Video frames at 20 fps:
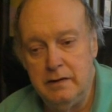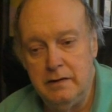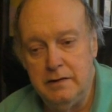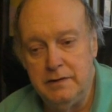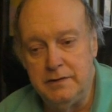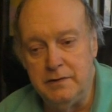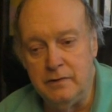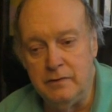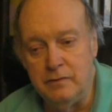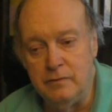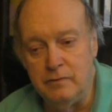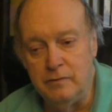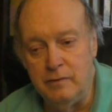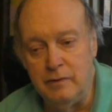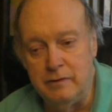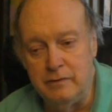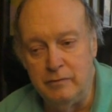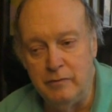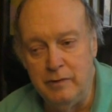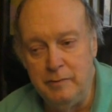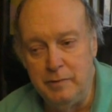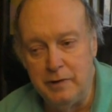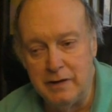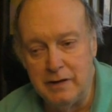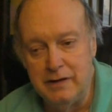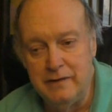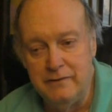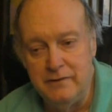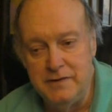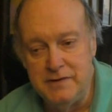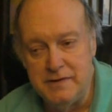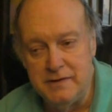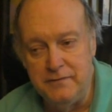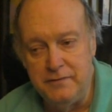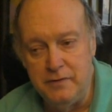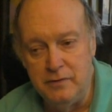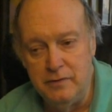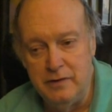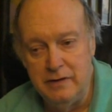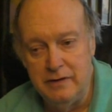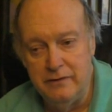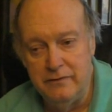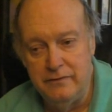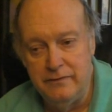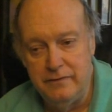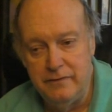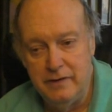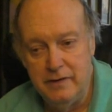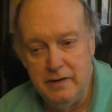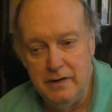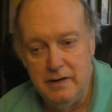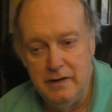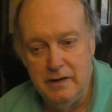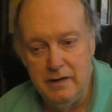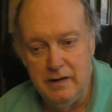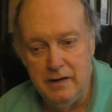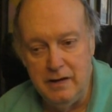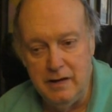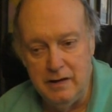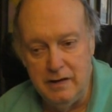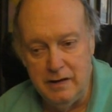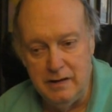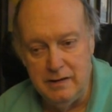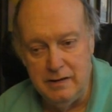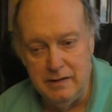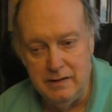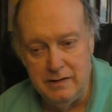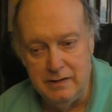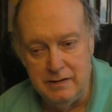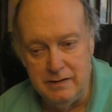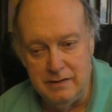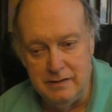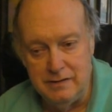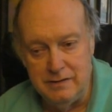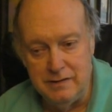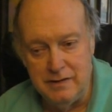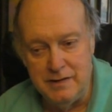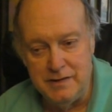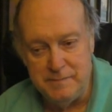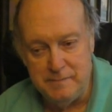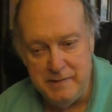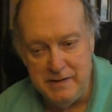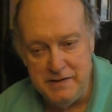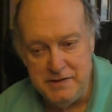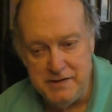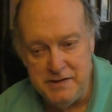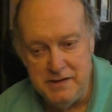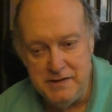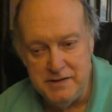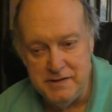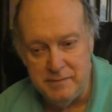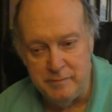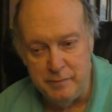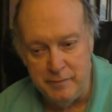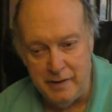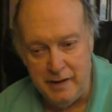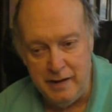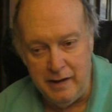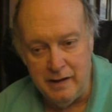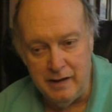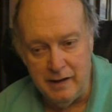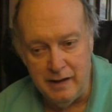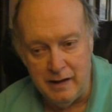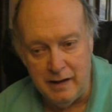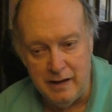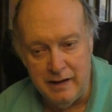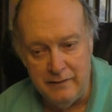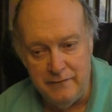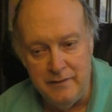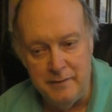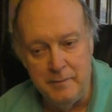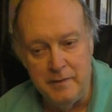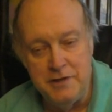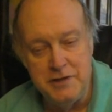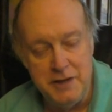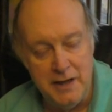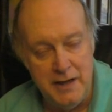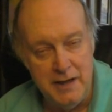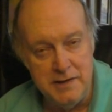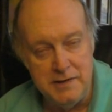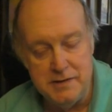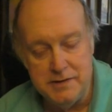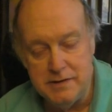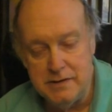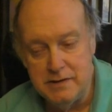So what we believe is if you give a species a break, give them a chance,